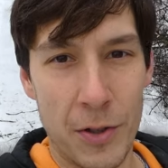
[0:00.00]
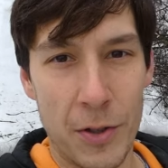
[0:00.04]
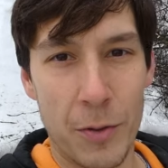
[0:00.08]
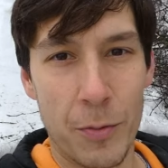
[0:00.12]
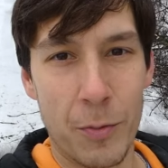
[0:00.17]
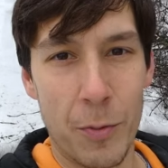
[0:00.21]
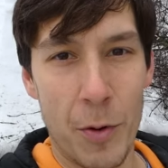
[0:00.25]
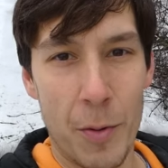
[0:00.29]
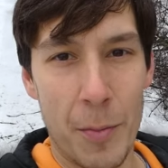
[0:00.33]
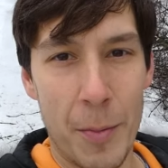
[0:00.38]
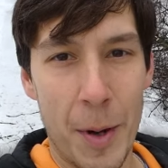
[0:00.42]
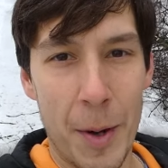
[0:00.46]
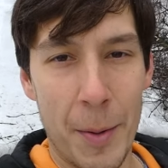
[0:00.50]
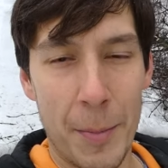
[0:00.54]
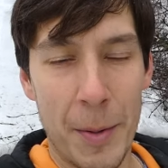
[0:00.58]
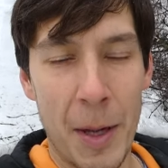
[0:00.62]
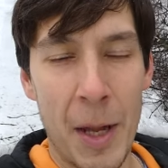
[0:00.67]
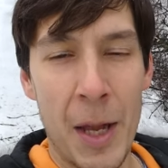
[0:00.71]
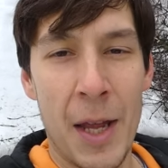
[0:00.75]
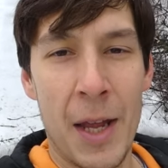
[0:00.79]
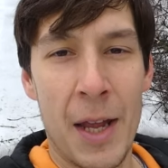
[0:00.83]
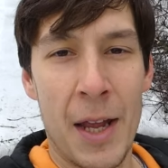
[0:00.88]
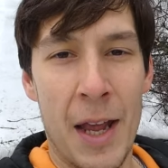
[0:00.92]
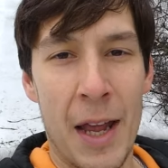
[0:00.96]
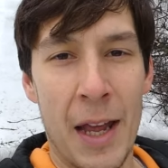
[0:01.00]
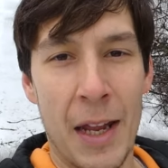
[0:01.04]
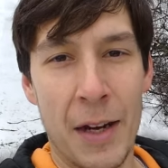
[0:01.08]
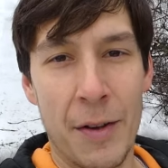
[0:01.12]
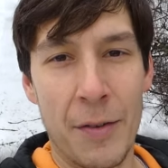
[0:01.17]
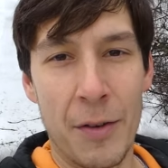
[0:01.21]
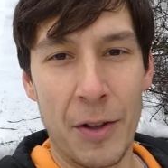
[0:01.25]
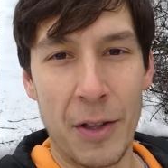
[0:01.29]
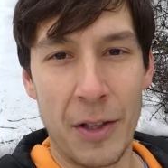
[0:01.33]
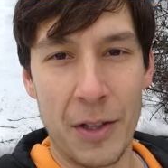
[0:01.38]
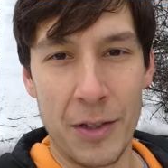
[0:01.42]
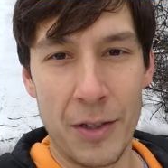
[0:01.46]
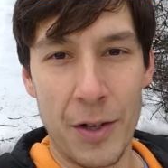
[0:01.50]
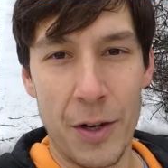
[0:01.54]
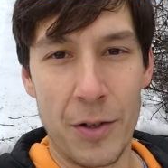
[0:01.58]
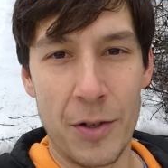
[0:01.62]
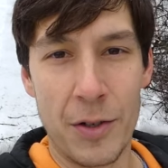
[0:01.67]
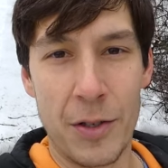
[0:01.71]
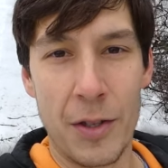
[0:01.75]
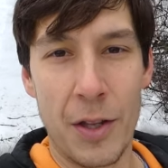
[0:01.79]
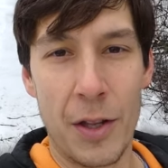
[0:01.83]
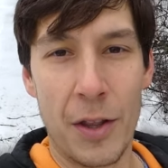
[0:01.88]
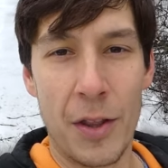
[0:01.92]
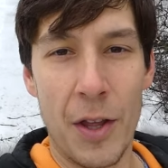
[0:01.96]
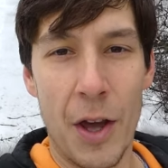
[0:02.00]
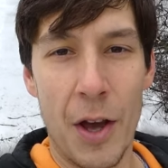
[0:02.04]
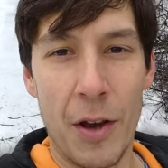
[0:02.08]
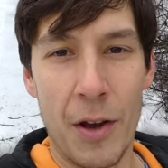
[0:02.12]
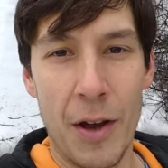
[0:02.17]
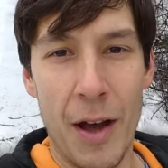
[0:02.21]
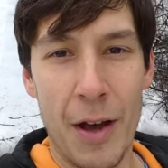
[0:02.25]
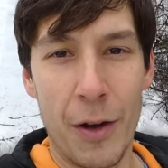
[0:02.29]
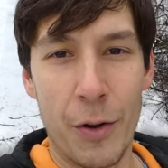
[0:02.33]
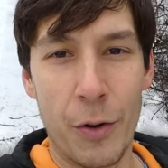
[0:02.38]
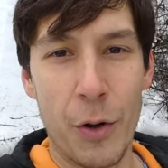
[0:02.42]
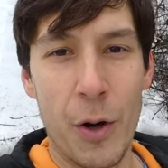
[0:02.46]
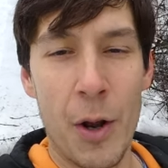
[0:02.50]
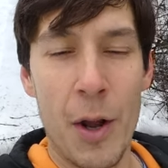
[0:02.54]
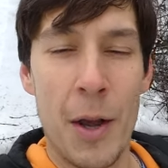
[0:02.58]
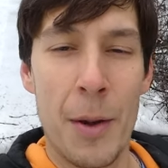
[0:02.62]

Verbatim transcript: to warm up and everything starts to thaw out.